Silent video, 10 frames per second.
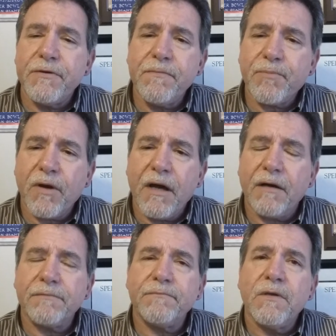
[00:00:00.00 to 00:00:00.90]
too
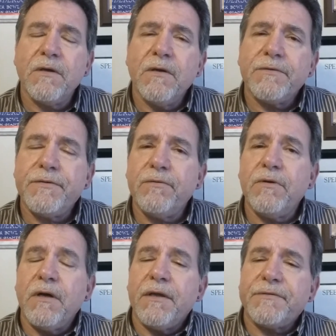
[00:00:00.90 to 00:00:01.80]
proud
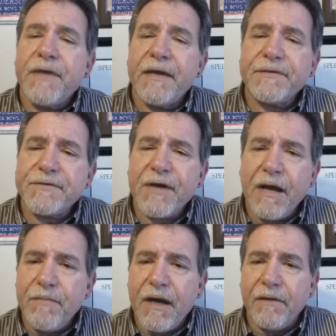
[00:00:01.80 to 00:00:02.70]
to take the
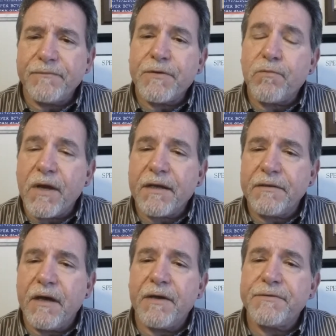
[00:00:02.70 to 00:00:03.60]
time out to
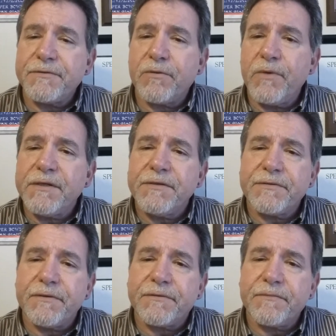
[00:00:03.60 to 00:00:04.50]
recognize your
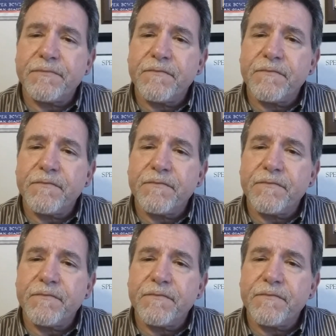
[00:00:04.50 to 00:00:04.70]
weaknesses?